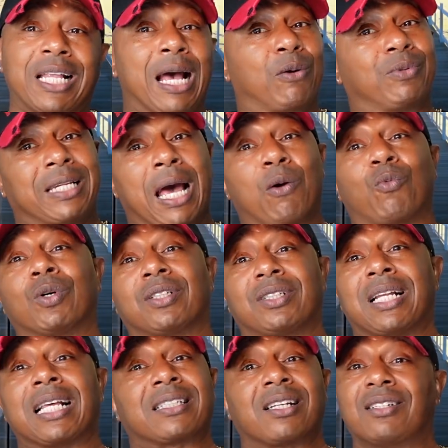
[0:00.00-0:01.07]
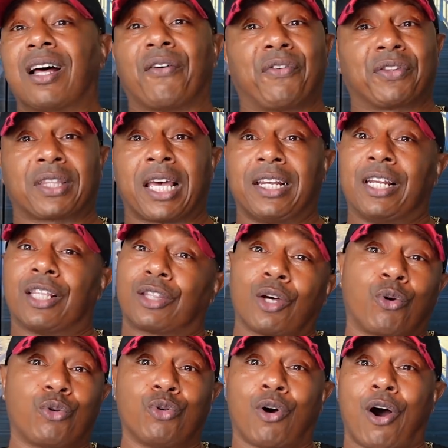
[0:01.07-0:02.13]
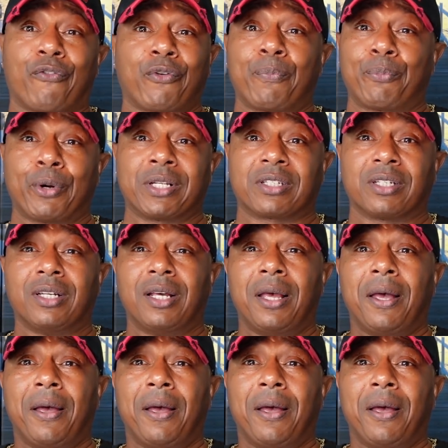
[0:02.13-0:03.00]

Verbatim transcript: That's another thing to throw you off in prison,